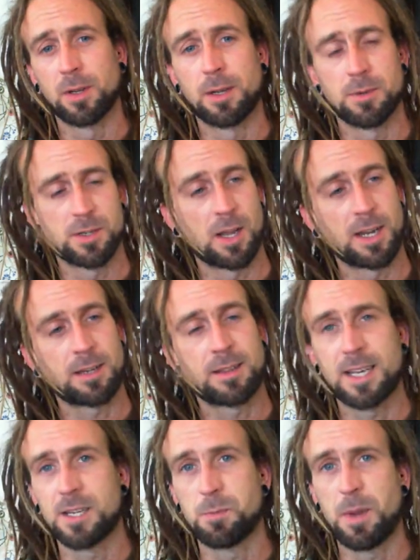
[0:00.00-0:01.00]
It was like
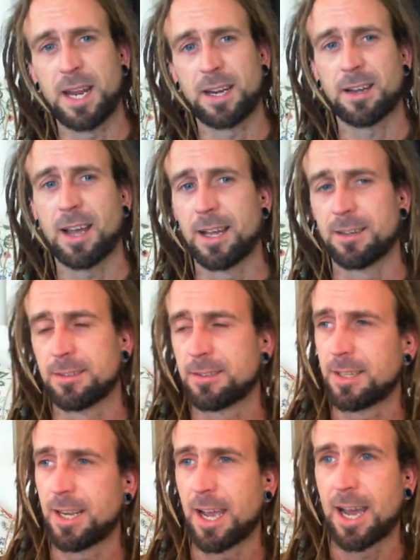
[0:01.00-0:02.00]
this big, and
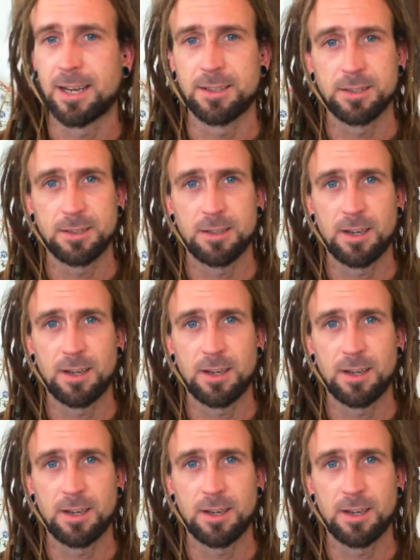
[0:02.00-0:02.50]
it had